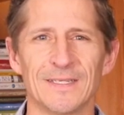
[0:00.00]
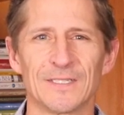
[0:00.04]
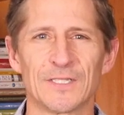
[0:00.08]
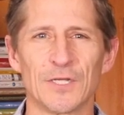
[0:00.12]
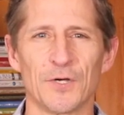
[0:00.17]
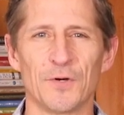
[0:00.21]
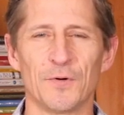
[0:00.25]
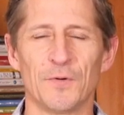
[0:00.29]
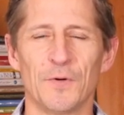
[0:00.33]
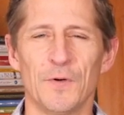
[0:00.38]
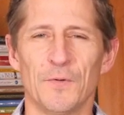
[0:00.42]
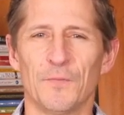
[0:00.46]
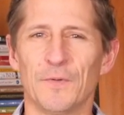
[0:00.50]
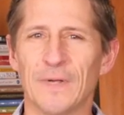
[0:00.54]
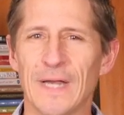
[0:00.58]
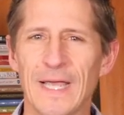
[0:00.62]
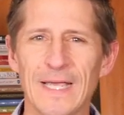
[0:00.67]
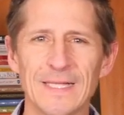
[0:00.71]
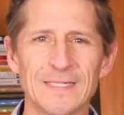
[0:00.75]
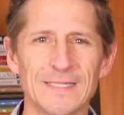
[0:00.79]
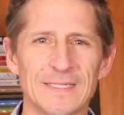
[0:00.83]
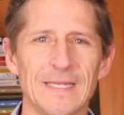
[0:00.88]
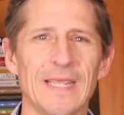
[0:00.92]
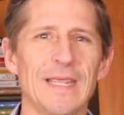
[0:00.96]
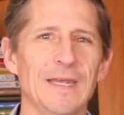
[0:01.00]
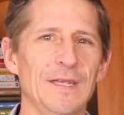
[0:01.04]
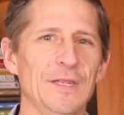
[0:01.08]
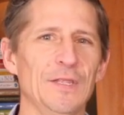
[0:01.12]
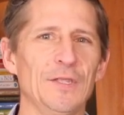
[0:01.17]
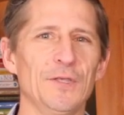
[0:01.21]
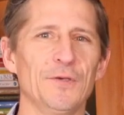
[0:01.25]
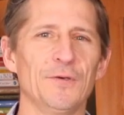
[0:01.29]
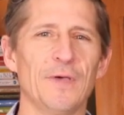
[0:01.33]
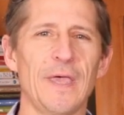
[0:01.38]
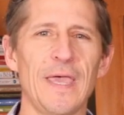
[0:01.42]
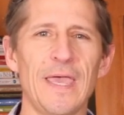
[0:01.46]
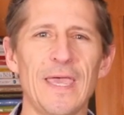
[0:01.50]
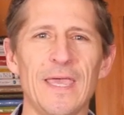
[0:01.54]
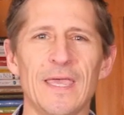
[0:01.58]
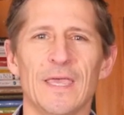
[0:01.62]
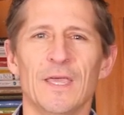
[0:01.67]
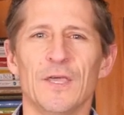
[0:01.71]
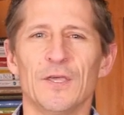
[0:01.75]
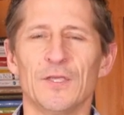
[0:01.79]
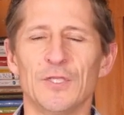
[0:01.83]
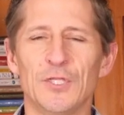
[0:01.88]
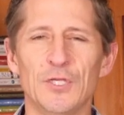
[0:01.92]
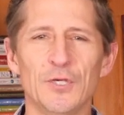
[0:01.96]
So when I say to you,
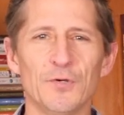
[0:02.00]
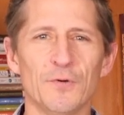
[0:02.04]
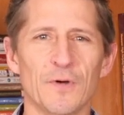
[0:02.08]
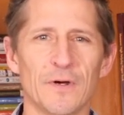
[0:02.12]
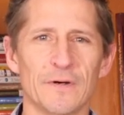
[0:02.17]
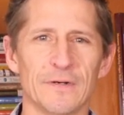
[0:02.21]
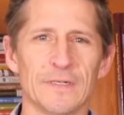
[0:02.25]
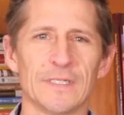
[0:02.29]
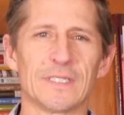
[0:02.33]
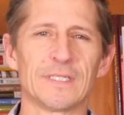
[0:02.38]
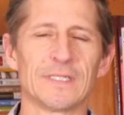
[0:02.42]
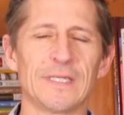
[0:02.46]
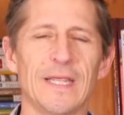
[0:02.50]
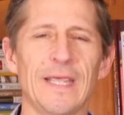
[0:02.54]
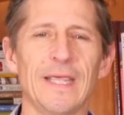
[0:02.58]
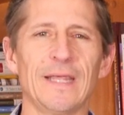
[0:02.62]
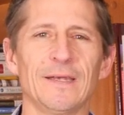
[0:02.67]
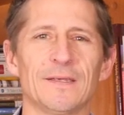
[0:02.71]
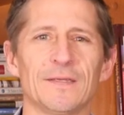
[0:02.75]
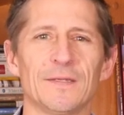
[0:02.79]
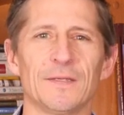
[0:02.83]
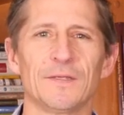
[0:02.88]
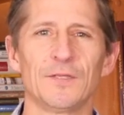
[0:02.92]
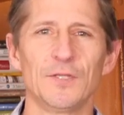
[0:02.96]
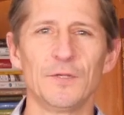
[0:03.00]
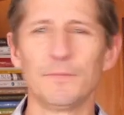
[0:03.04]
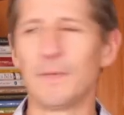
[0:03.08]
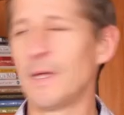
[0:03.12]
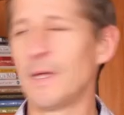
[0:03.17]
hey, you are a saint, you